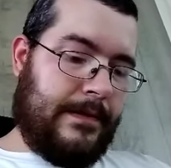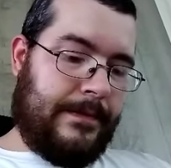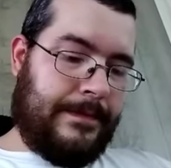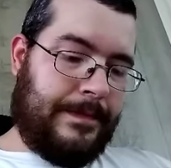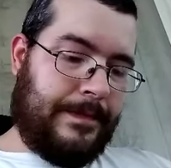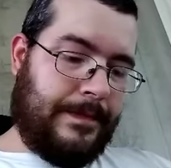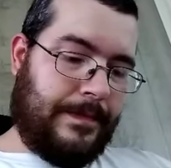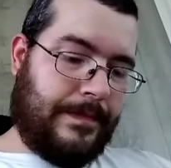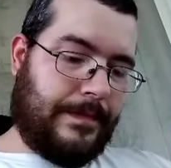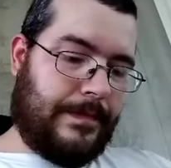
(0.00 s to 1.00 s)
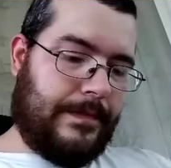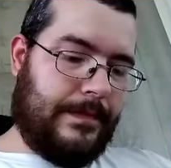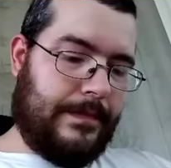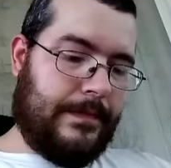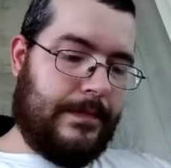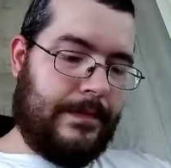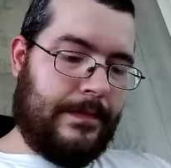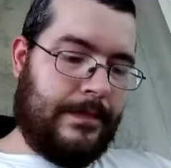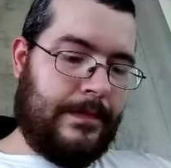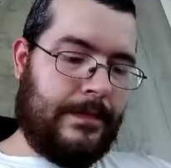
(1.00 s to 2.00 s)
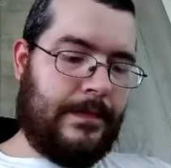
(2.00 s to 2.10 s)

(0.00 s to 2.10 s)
[no speech]